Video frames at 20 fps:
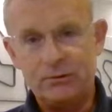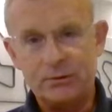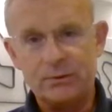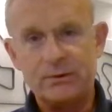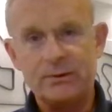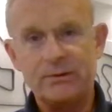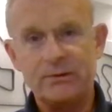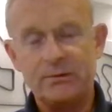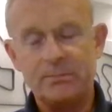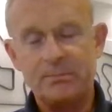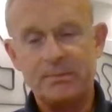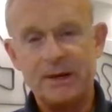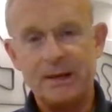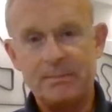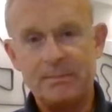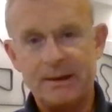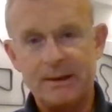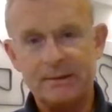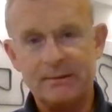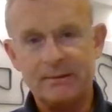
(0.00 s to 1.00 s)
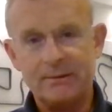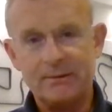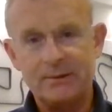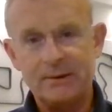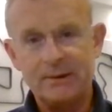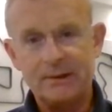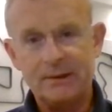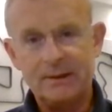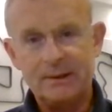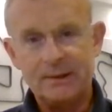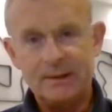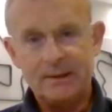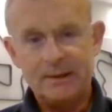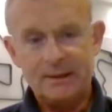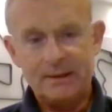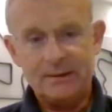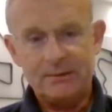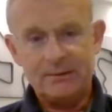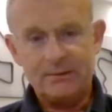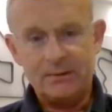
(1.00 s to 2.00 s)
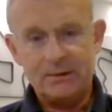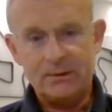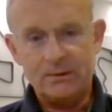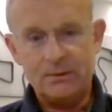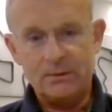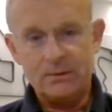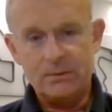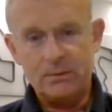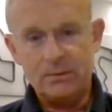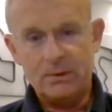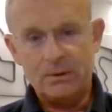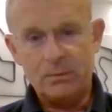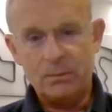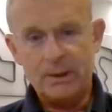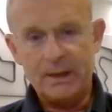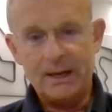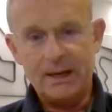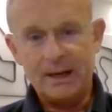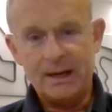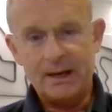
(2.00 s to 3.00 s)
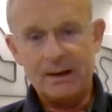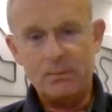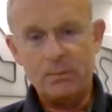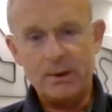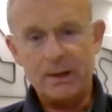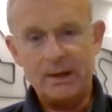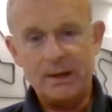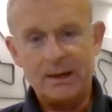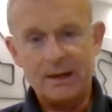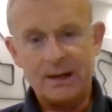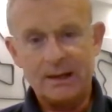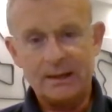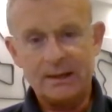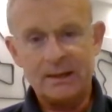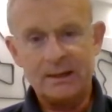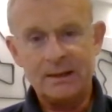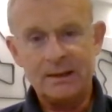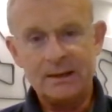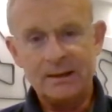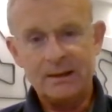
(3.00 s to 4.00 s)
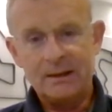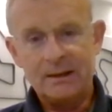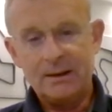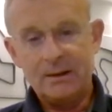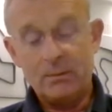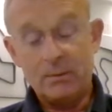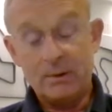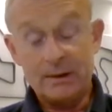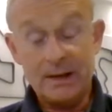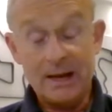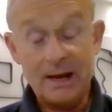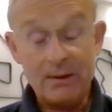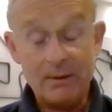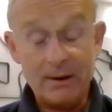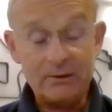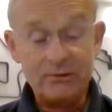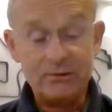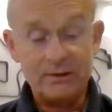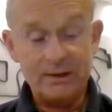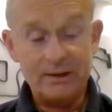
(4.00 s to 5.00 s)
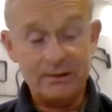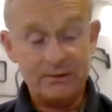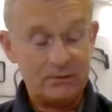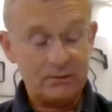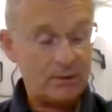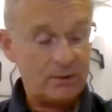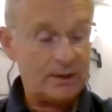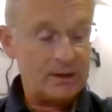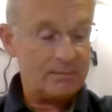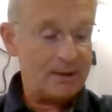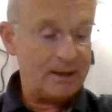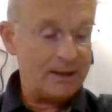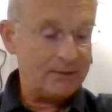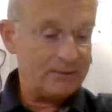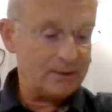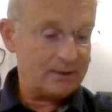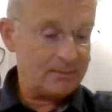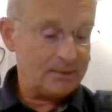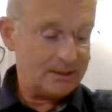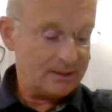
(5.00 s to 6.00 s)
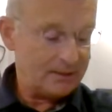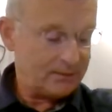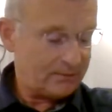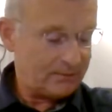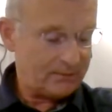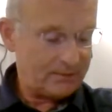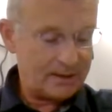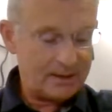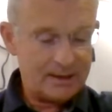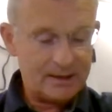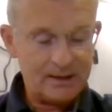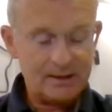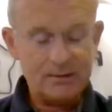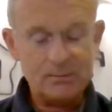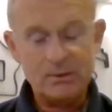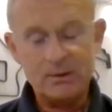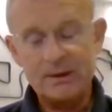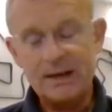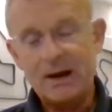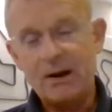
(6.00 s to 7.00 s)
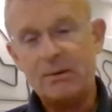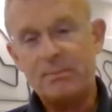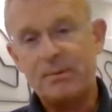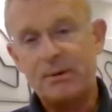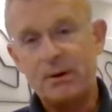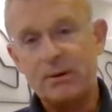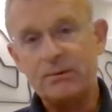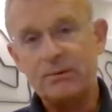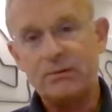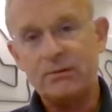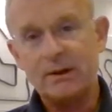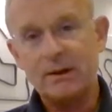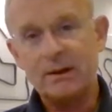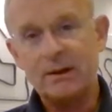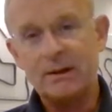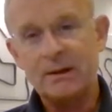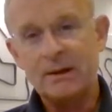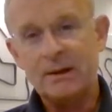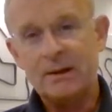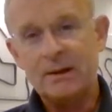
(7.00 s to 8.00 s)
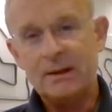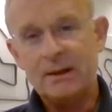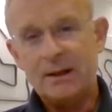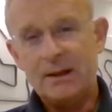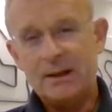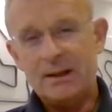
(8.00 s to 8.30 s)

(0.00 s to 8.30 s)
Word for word: endurance brake pads. So we we can we're now actually it's quite amazing. I mean, it's uh, we're now approaching